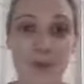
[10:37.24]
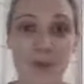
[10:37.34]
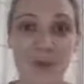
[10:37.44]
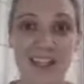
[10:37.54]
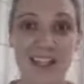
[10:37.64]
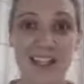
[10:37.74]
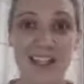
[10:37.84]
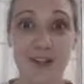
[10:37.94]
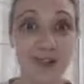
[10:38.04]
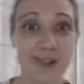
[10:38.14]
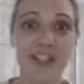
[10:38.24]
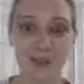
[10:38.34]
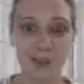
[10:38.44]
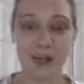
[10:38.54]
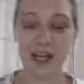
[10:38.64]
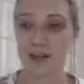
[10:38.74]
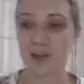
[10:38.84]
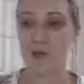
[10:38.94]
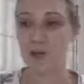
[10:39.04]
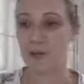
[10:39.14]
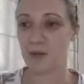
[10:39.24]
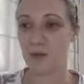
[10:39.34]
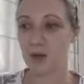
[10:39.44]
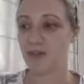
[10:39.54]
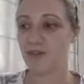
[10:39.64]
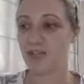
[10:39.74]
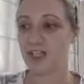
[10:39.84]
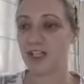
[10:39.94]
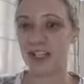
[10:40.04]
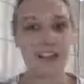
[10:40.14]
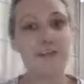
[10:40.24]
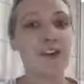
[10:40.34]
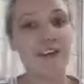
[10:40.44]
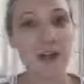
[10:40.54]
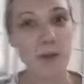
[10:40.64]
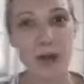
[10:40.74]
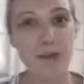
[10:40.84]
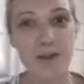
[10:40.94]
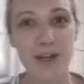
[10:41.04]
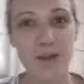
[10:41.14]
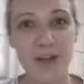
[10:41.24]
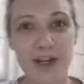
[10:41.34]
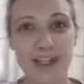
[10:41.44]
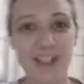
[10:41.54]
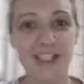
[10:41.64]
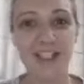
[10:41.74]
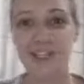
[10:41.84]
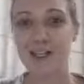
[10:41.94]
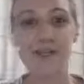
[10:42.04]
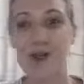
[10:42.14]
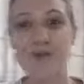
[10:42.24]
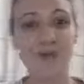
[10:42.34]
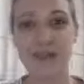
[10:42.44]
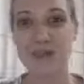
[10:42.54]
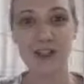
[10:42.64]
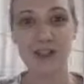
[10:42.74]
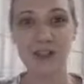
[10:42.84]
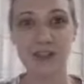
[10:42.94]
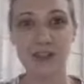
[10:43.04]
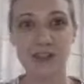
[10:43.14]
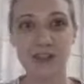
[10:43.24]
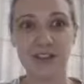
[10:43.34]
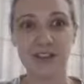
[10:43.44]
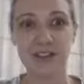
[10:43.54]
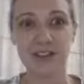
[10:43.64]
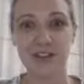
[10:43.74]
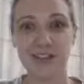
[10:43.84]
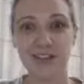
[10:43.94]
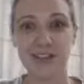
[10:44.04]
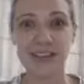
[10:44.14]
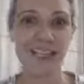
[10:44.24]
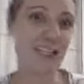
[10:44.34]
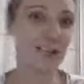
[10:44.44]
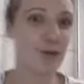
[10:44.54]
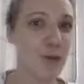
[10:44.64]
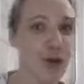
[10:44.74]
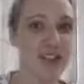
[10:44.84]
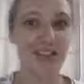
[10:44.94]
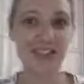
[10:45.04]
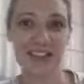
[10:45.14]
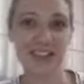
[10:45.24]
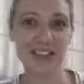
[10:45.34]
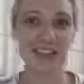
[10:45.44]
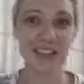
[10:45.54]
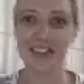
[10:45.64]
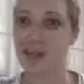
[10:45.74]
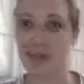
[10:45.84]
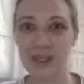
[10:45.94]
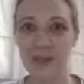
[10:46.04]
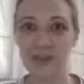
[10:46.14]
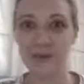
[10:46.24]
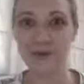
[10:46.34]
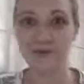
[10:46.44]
with we had home birth midwives, and I feel very proud of those births. I don't feel like either one let me down,